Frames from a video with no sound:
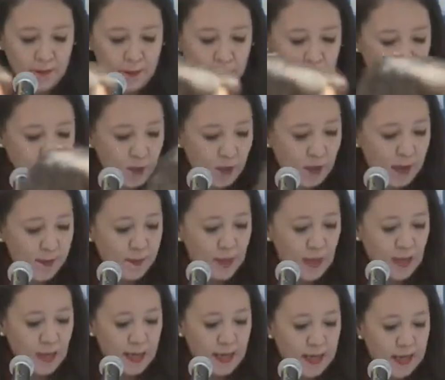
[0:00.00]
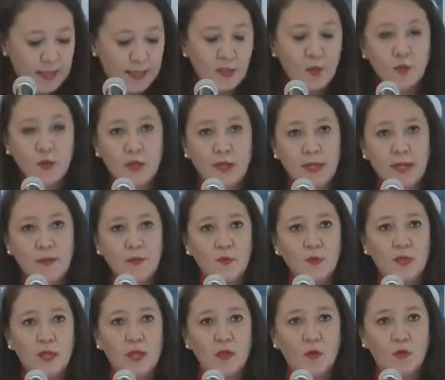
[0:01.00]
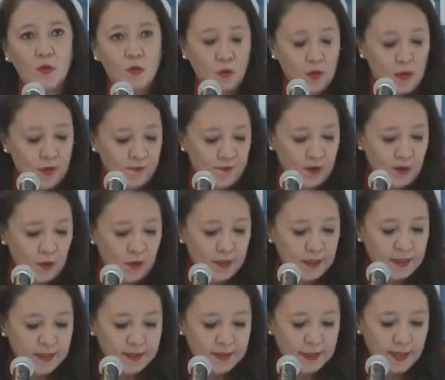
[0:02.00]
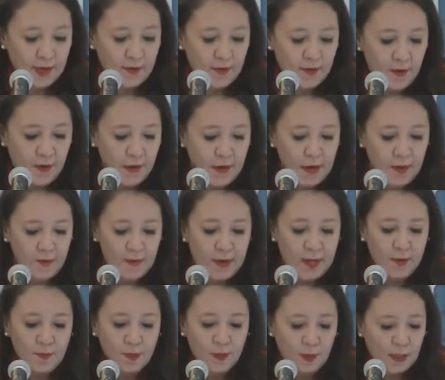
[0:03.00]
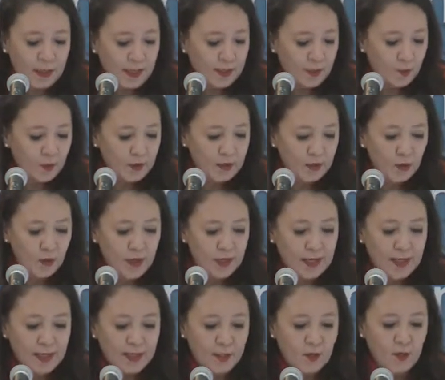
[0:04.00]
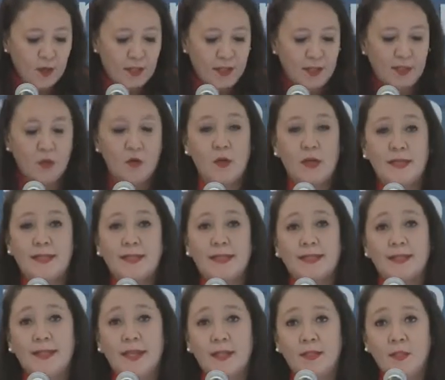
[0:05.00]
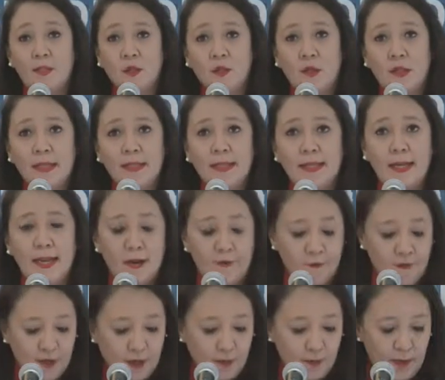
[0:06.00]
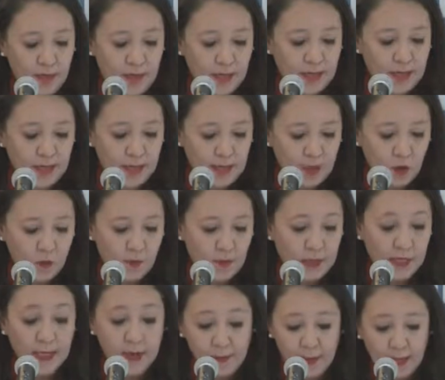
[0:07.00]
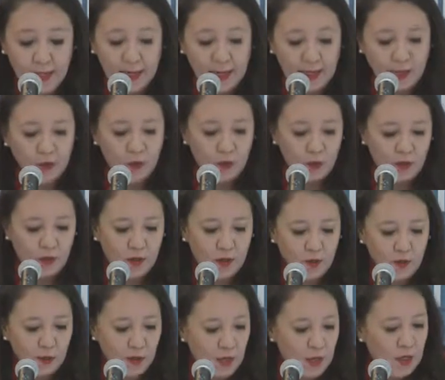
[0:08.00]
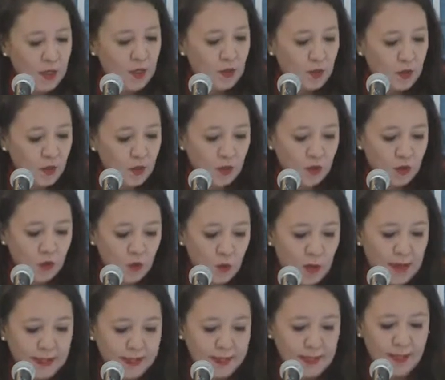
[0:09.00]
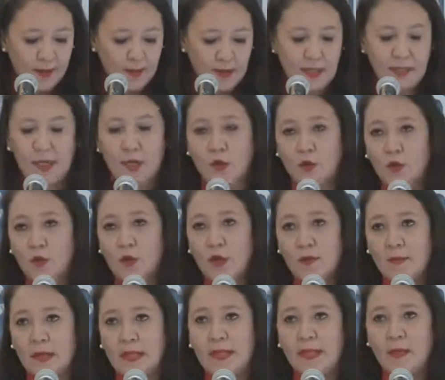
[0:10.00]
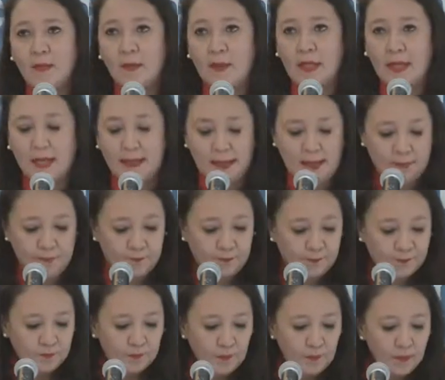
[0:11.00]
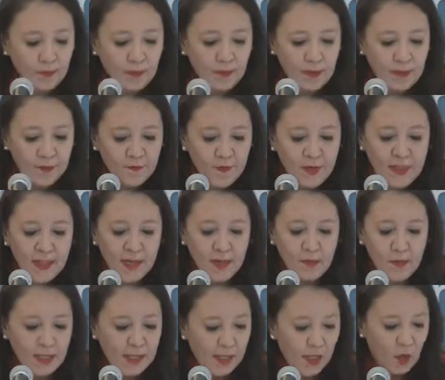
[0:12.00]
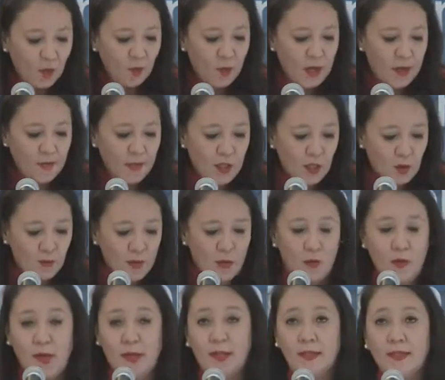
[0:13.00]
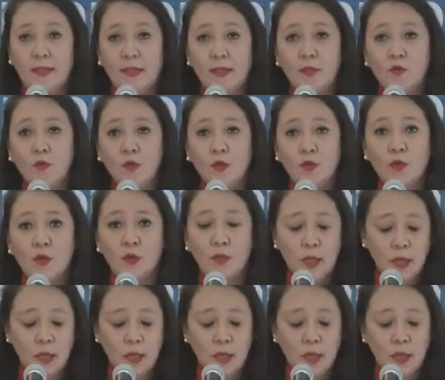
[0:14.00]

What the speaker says: who will speak of transactions, signing, and electronic banking, all of which use big data. And finally, as a medular element, Dr. Alejandro Pisanti will speak of another important challenge, which is